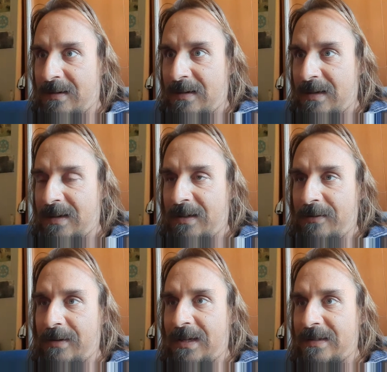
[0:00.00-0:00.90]
When I
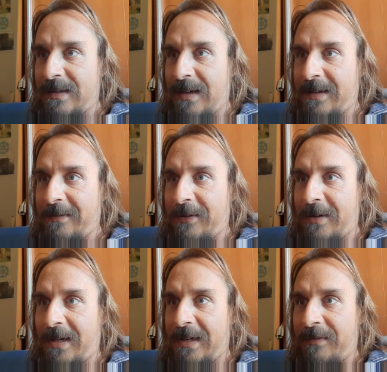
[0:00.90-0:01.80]
do this, I give you a
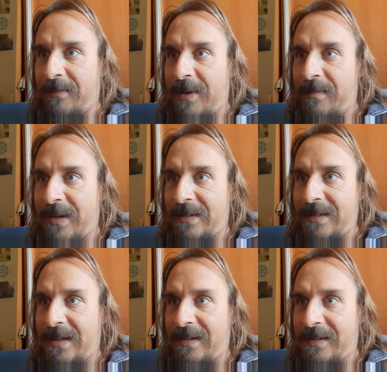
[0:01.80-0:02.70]
gift, my best
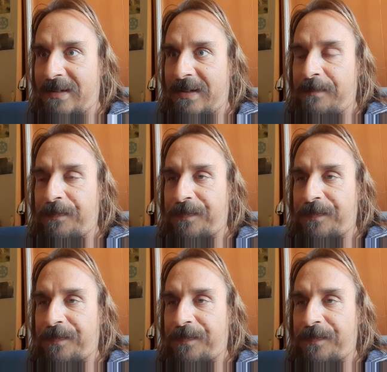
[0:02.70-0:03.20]
energy.